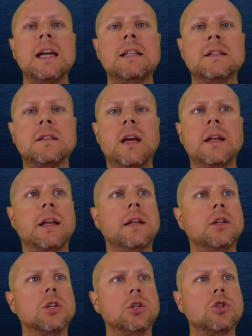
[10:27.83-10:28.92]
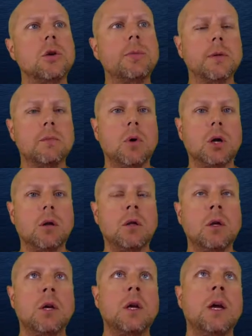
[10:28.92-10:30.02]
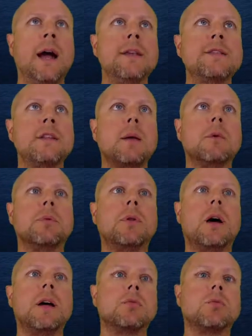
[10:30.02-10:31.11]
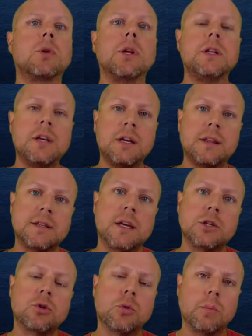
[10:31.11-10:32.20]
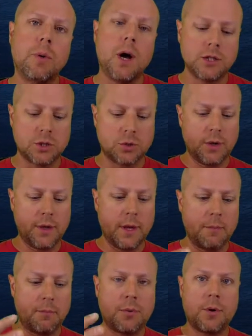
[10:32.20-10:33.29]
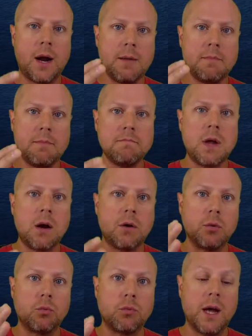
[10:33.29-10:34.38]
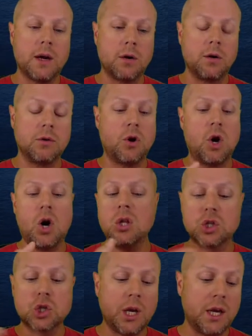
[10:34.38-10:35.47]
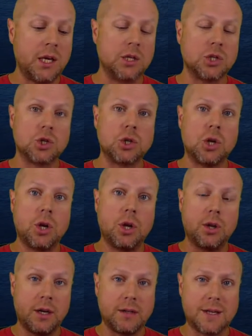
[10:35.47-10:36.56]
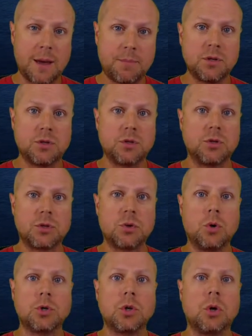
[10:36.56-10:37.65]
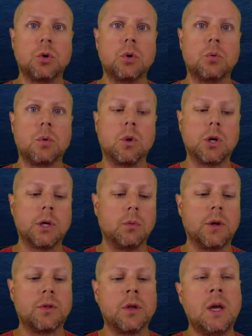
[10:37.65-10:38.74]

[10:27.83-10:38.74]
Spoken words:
instead, in a distributed model, as the name implies, we're going to take that central repository, that primary record of all change that has happened to the source code that we're working with,